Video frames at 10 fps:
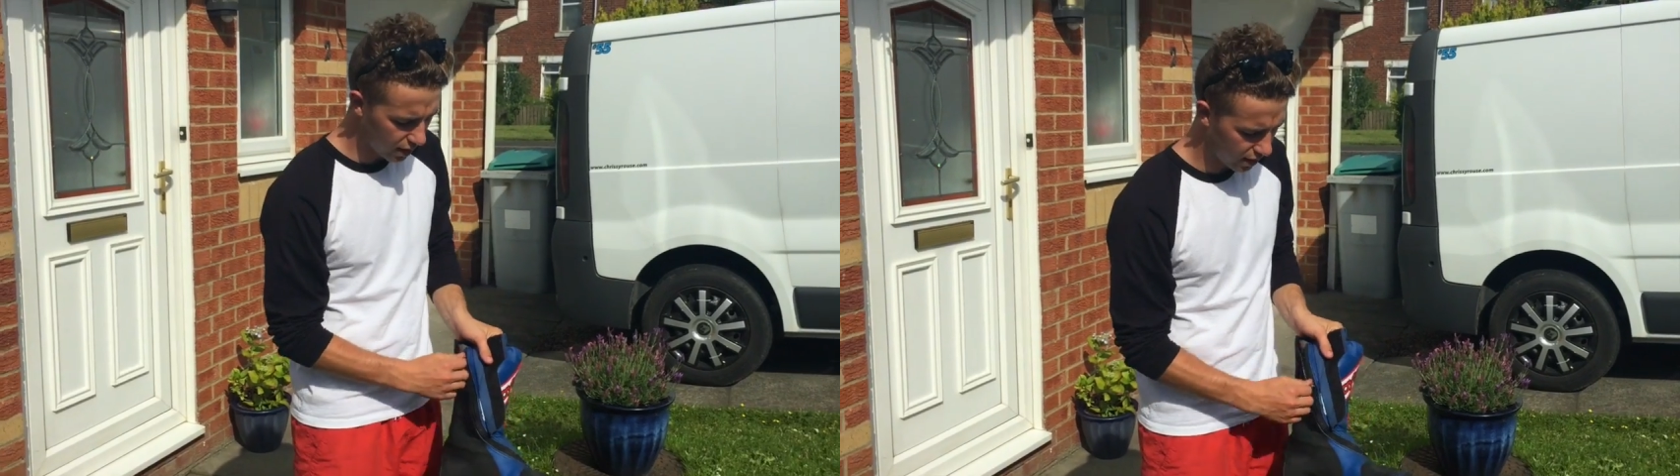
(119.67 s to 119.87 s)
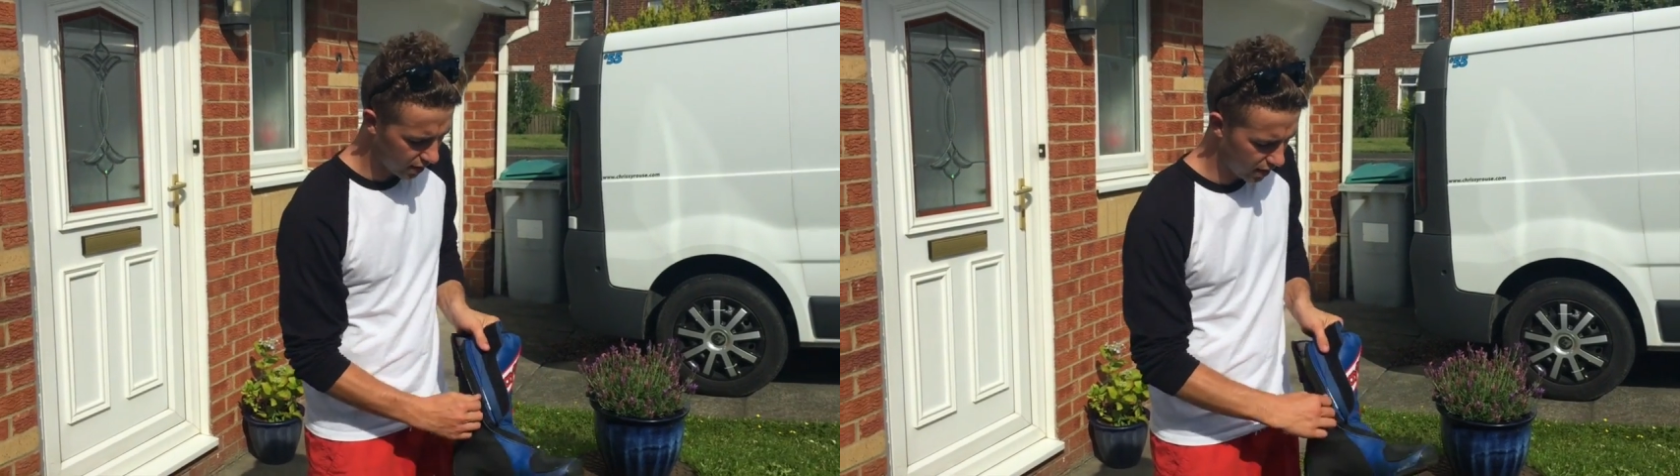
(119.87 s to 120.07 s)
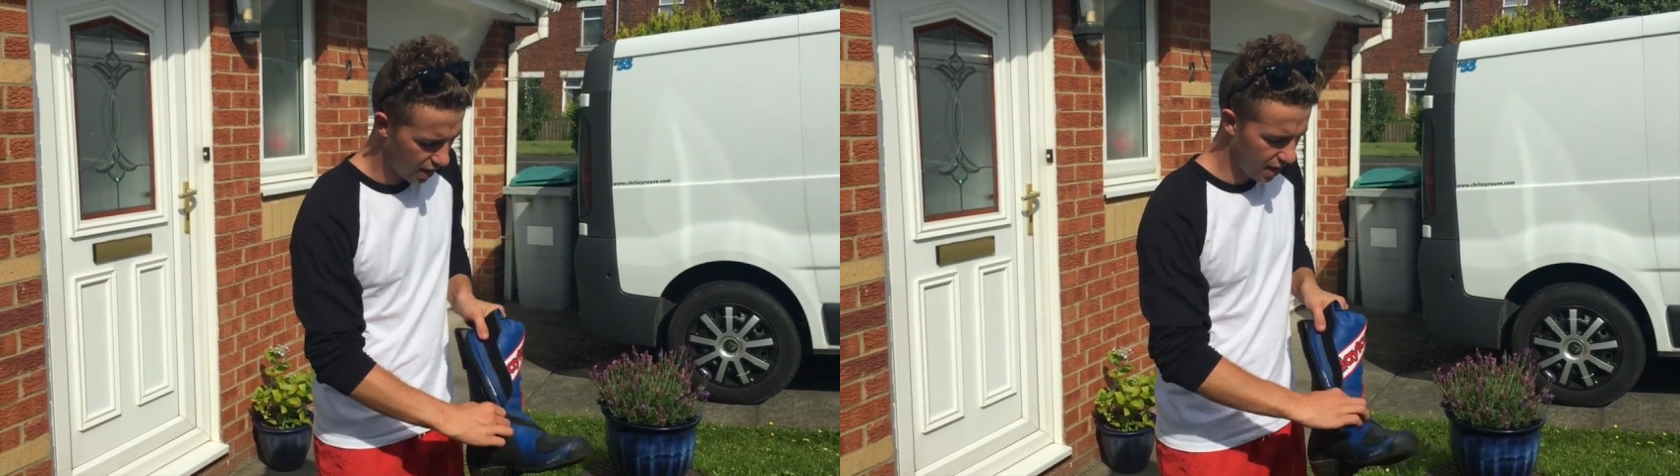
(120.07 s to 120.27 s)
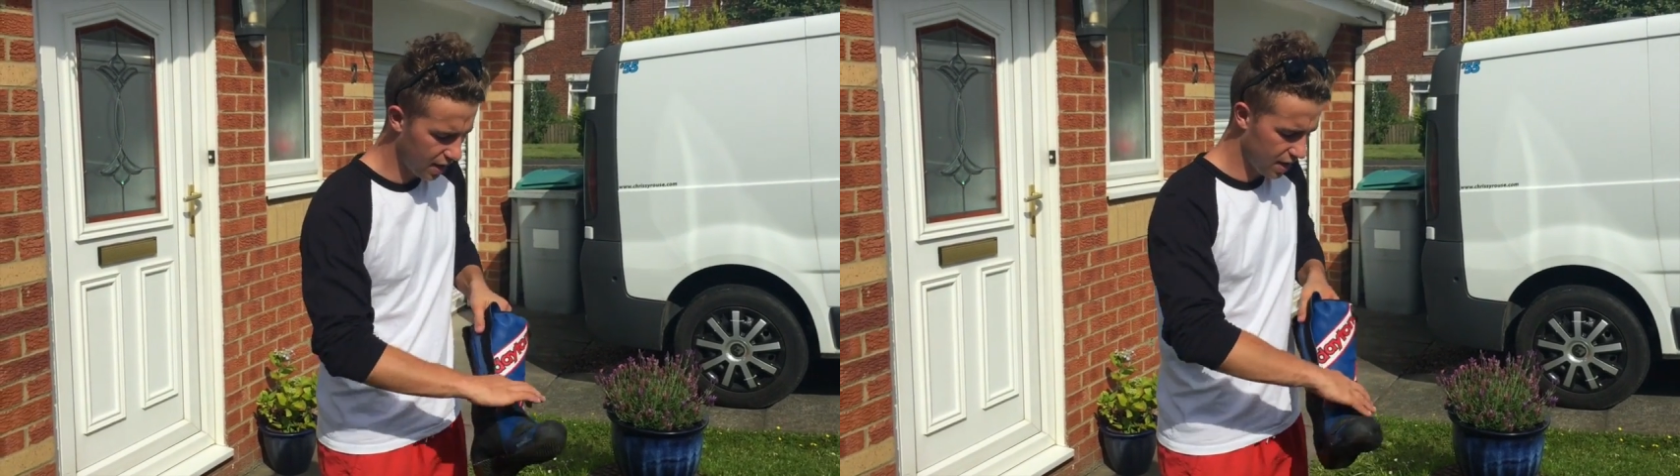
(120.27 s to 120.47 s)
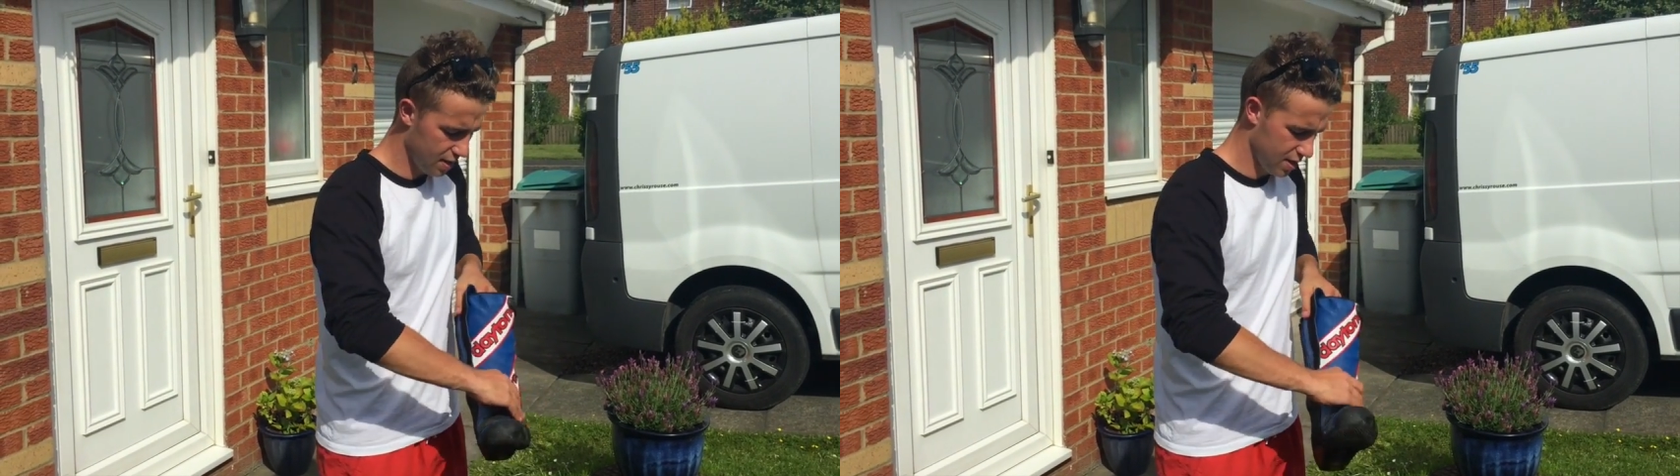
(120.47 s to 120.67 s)

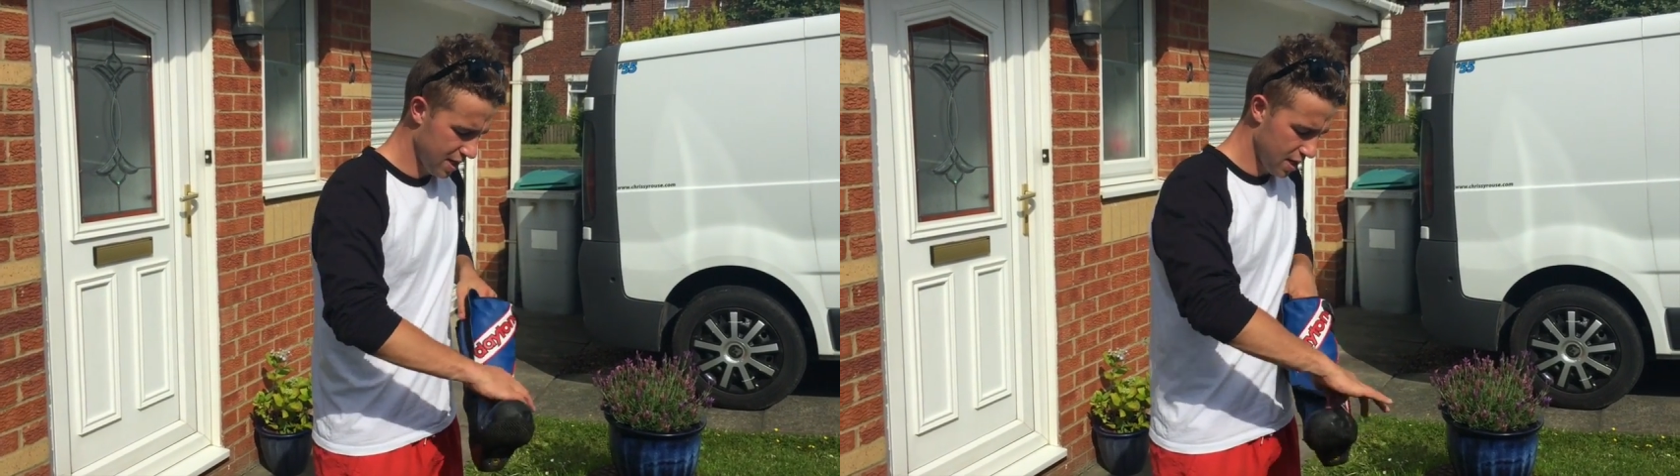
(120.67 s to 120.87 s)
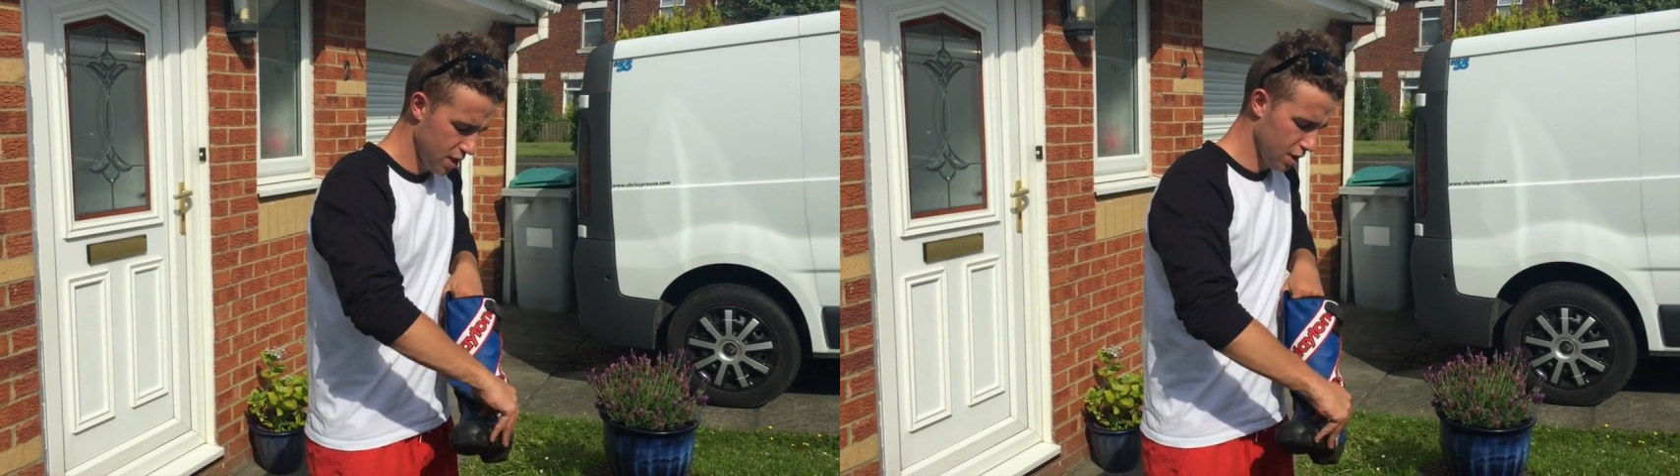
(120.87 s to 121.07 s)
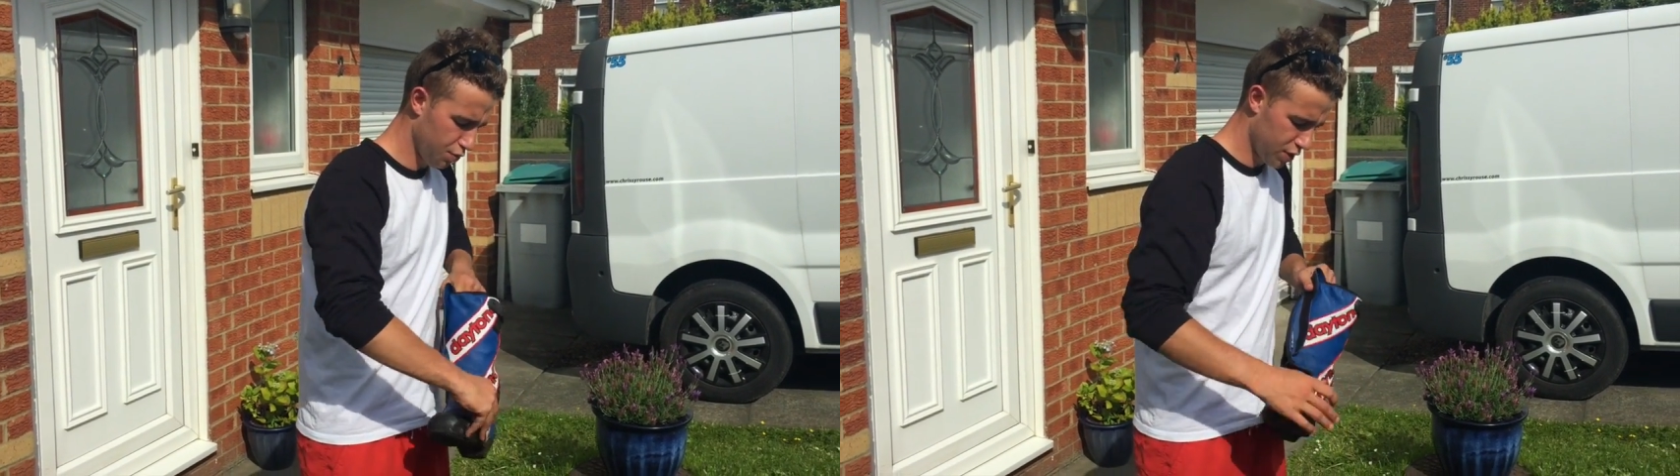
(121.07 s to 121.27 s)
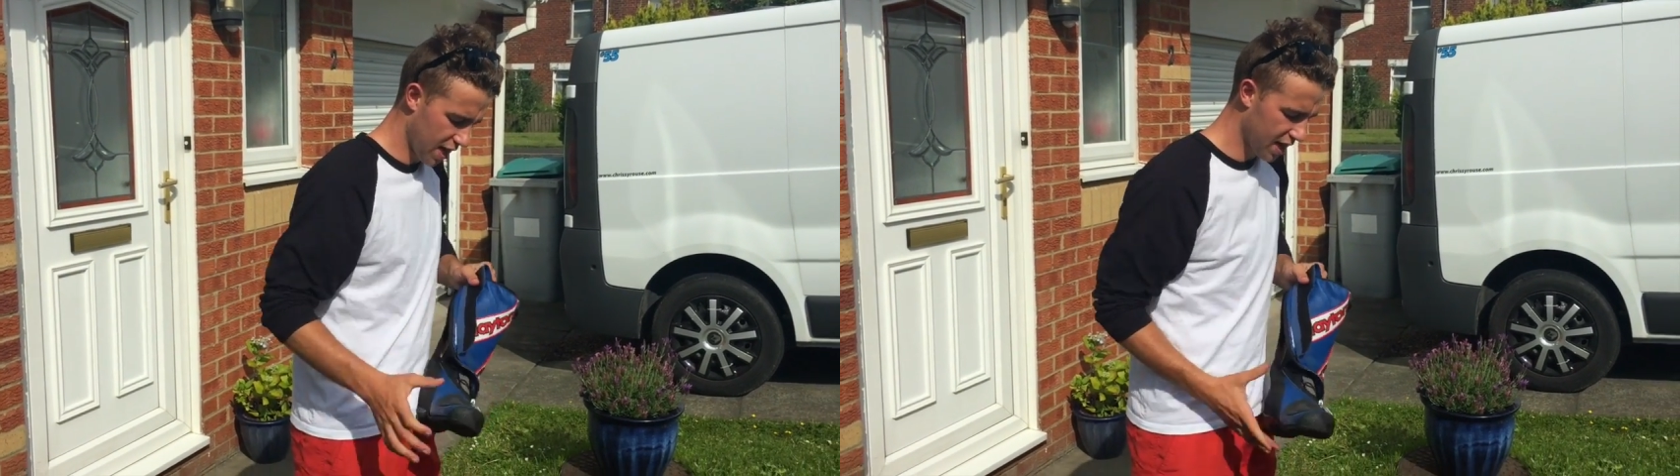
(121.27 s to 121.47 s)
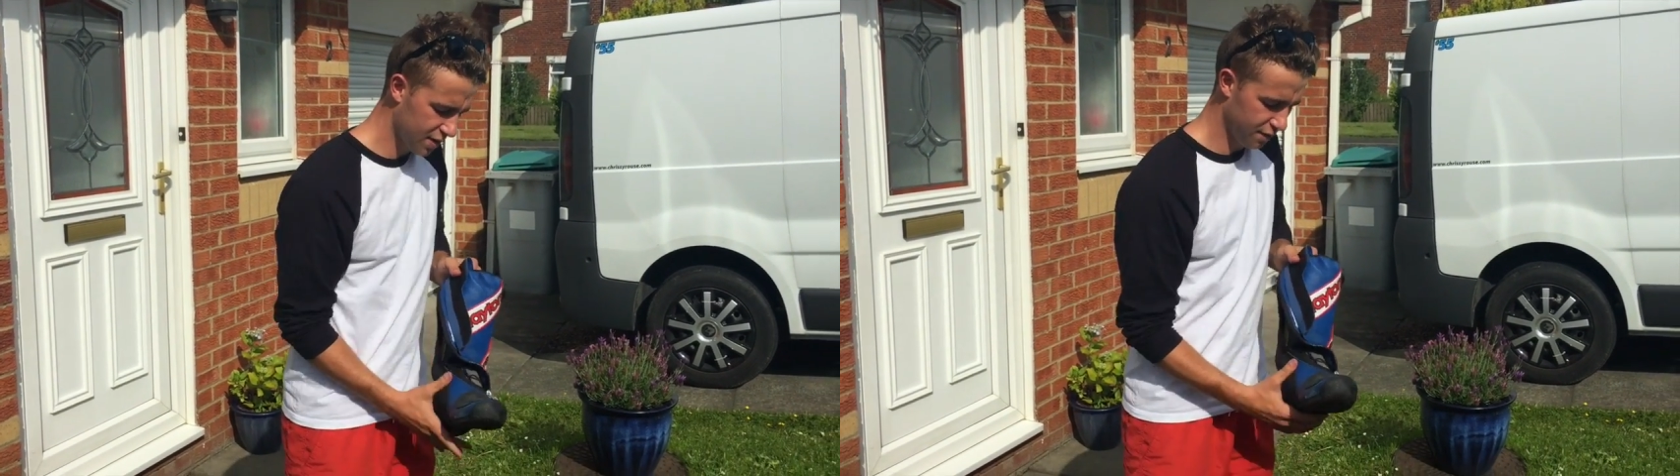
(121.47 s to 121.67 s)
the
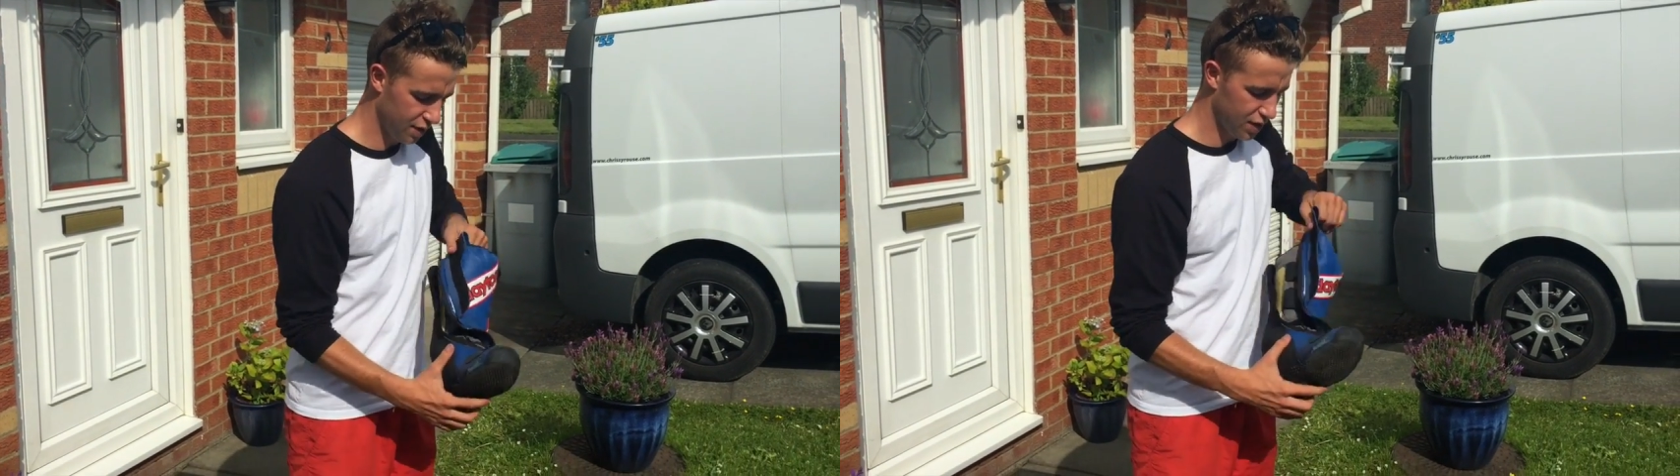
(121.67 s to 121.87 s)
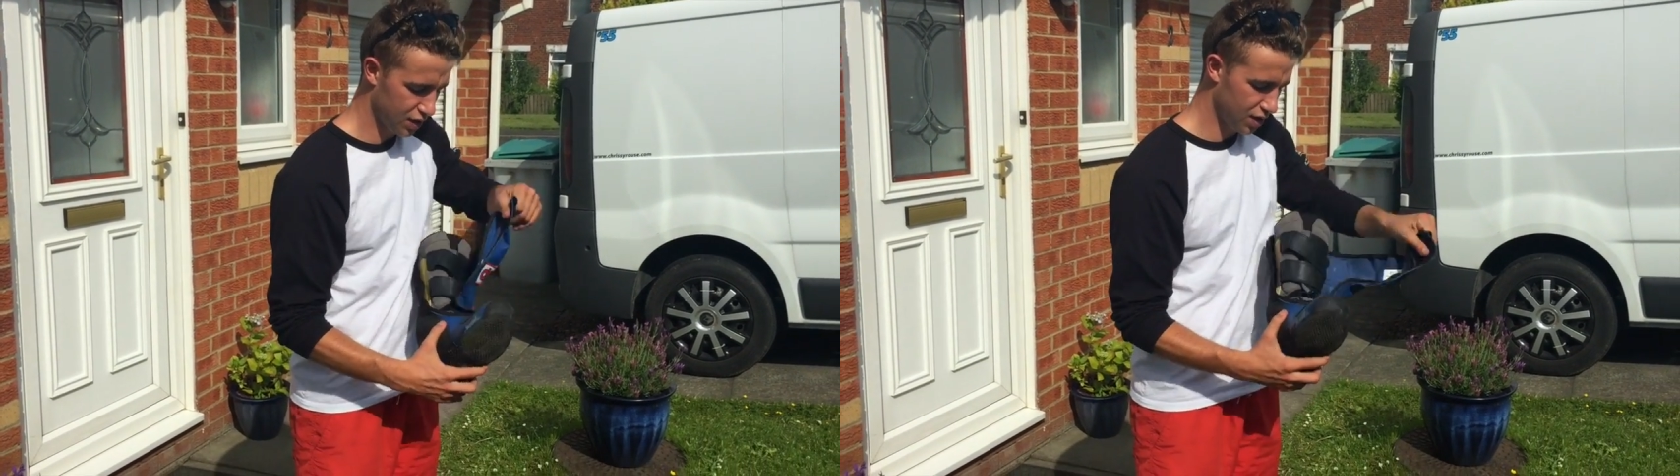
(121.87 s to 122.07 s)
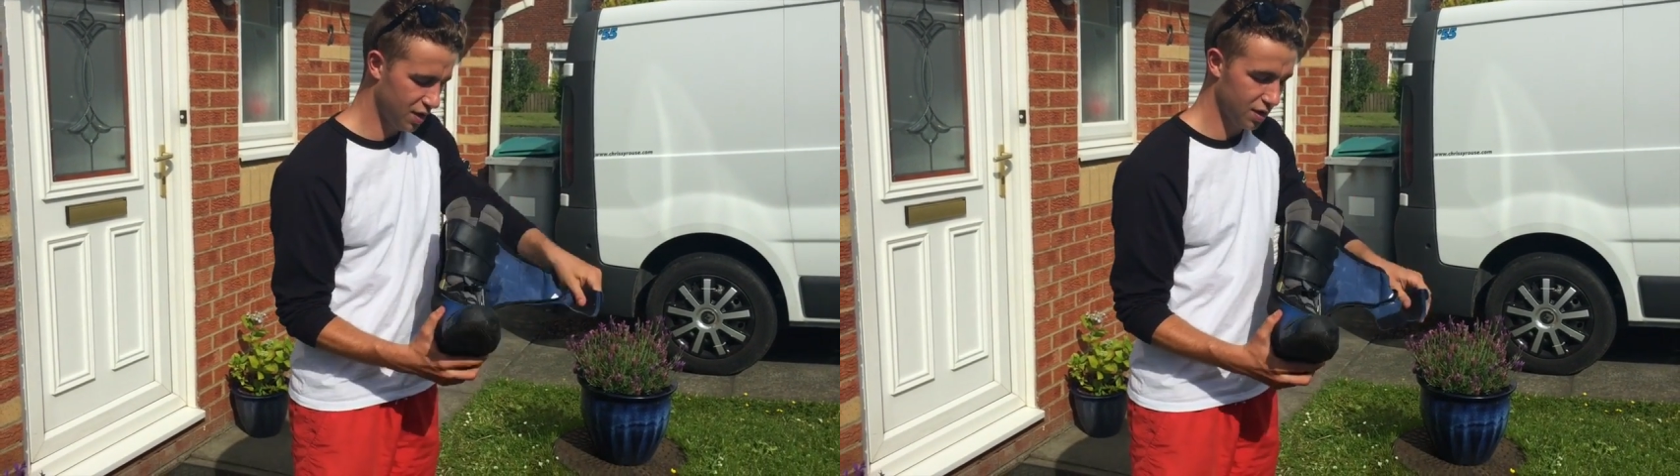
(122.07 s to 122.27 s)
protectiveness